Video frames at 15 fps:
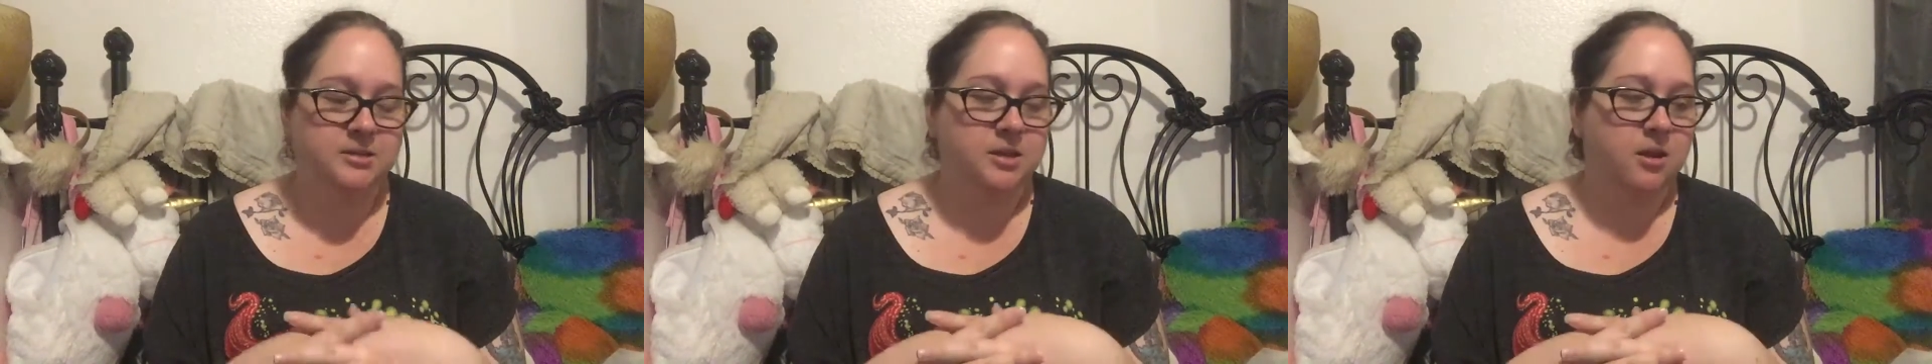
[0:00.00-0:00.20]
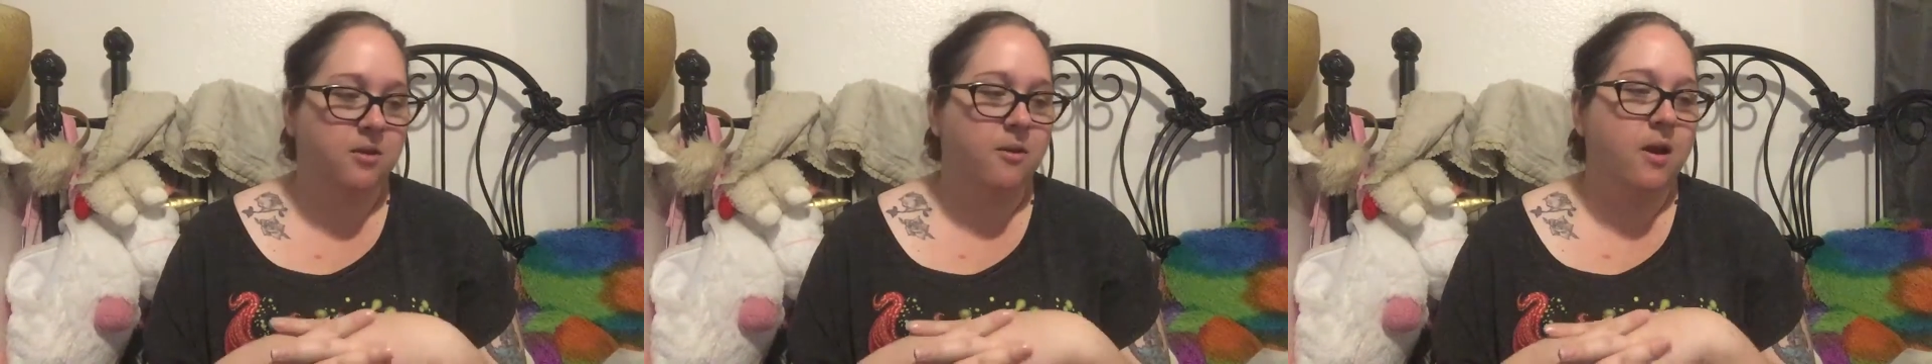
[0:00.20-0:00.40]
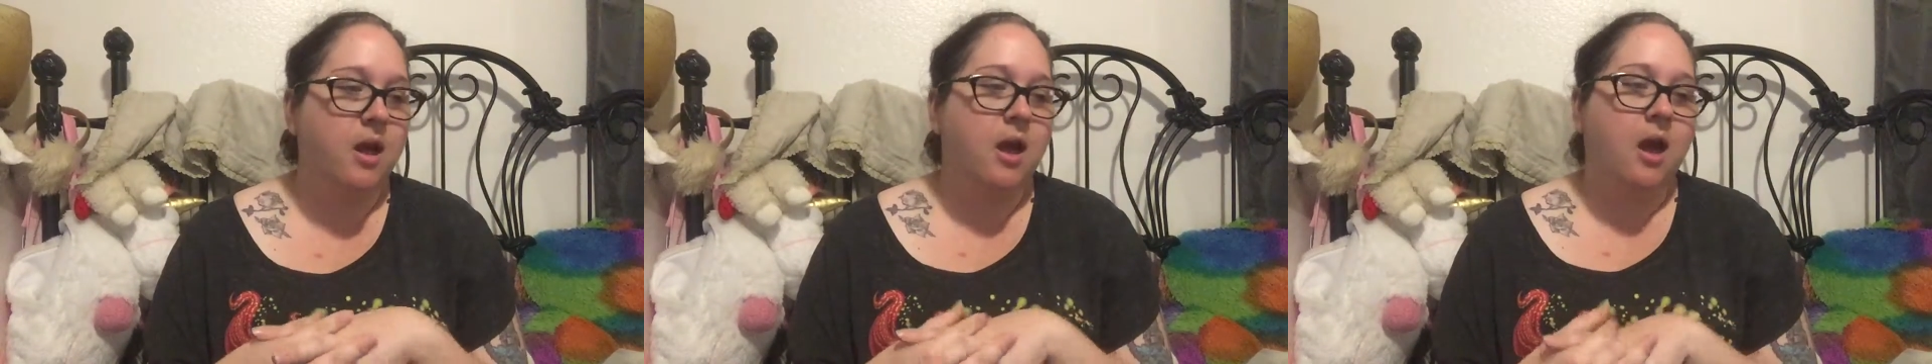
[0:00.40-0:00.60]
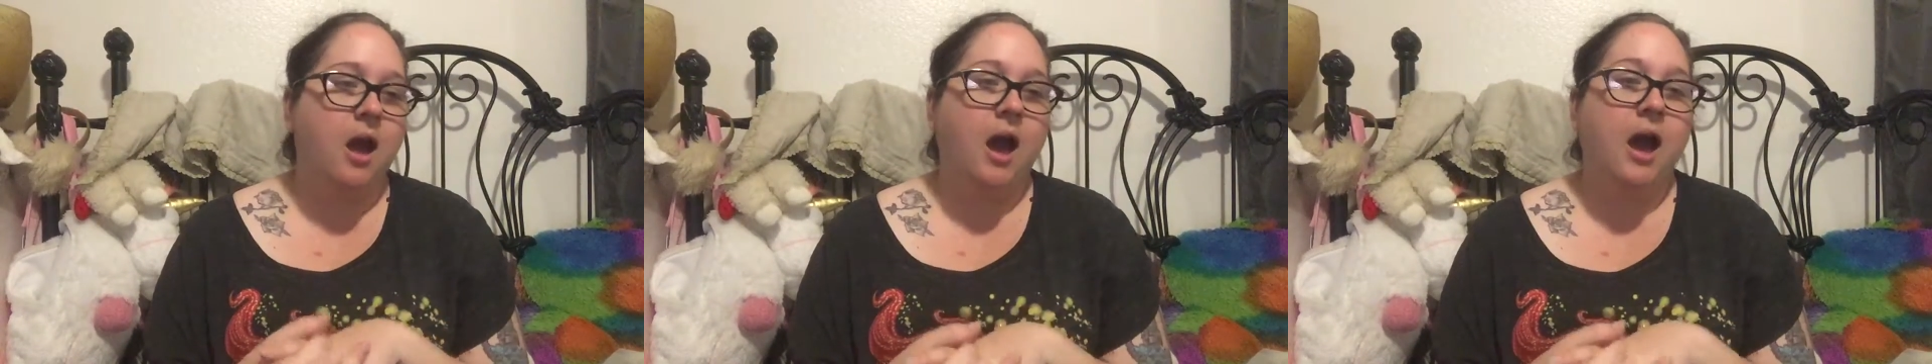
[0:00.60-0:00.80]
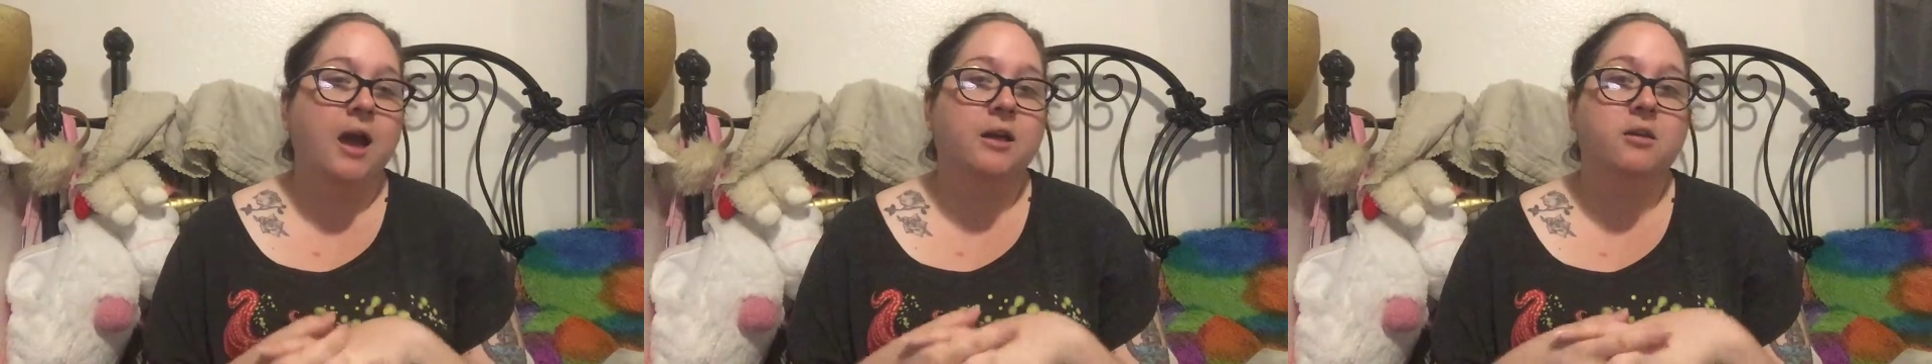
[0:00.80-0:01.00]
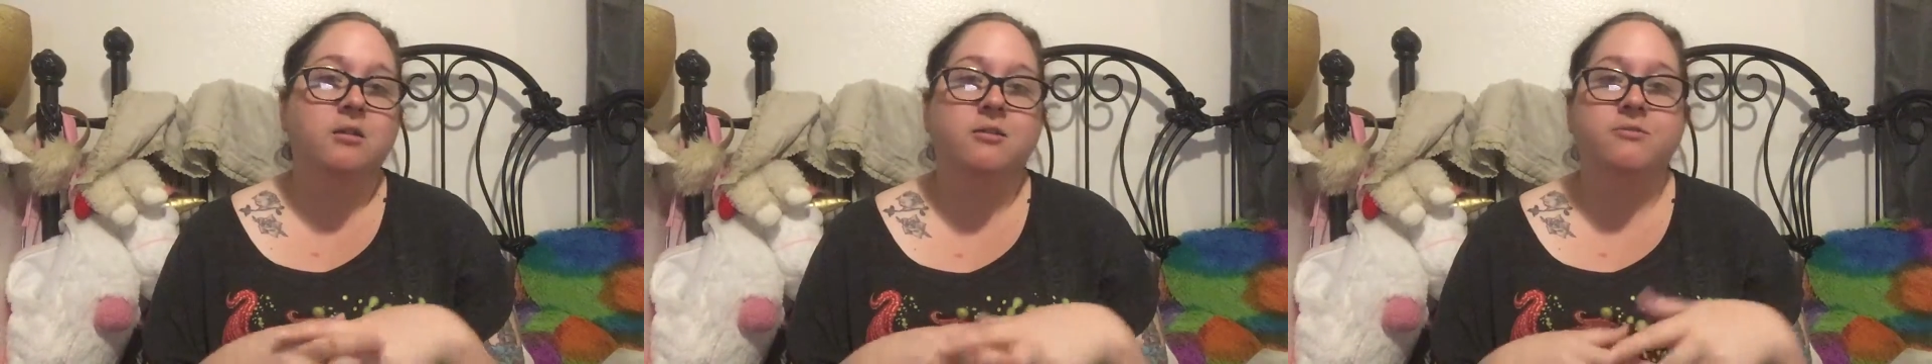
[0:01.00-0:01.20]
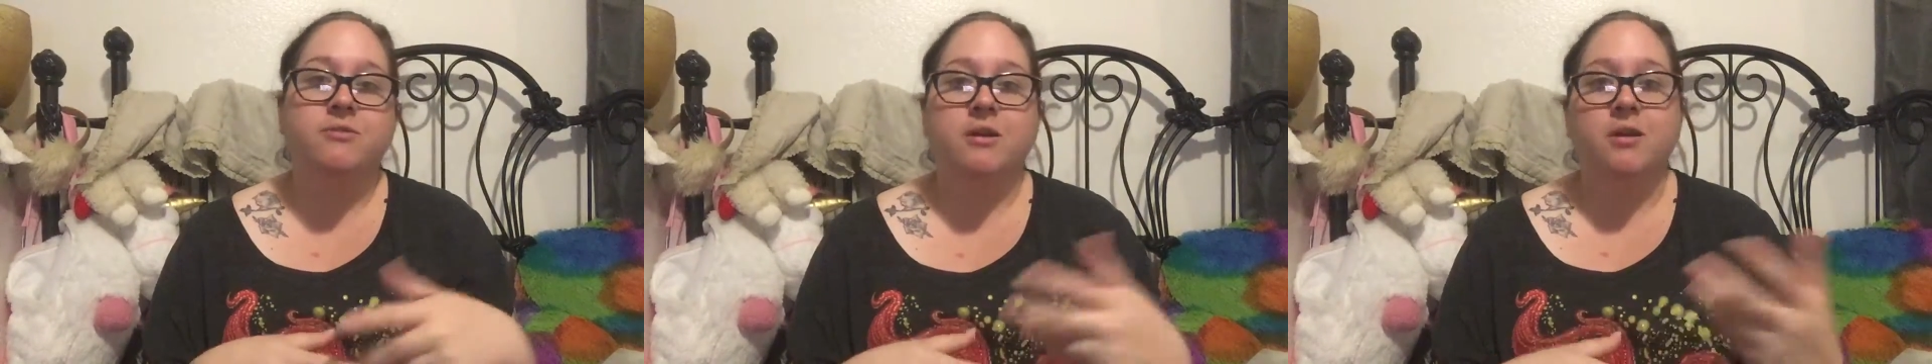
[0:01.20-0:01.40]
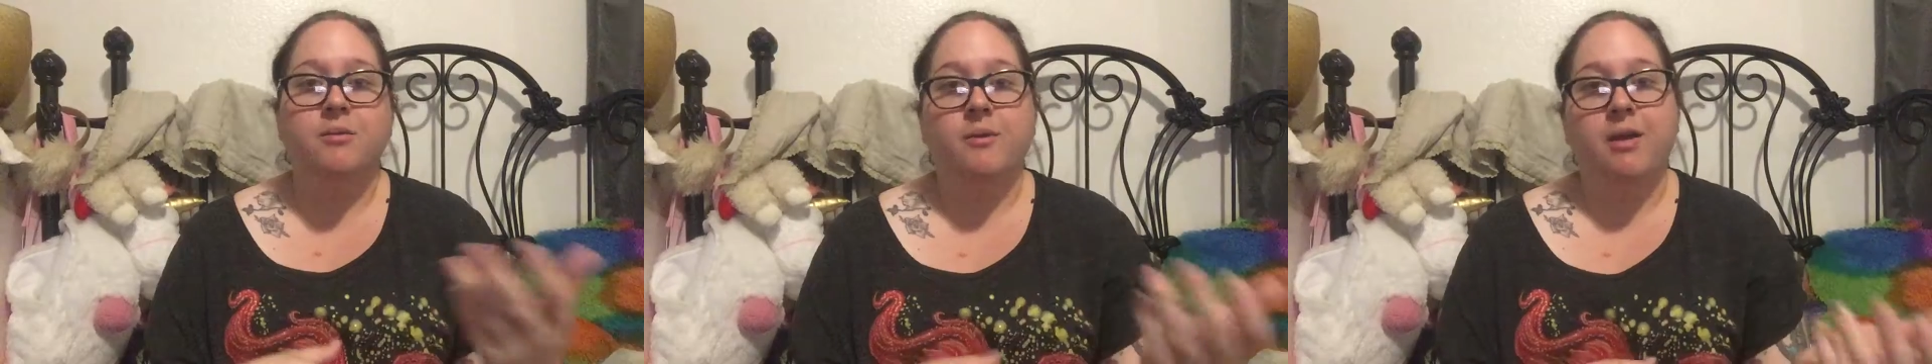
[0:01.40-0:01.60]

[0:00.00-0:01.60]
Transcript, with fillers: So I could have very